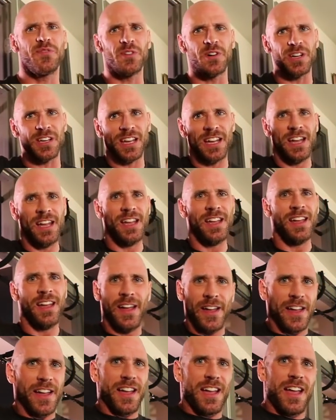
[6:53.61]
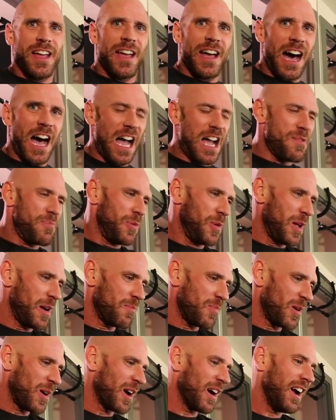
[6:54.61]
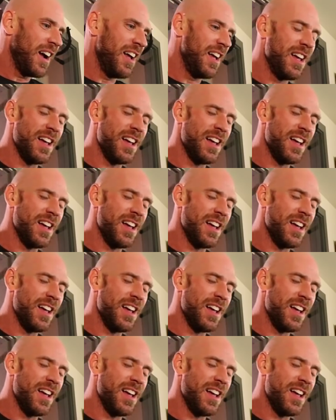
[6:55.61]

foot high pull-up bar,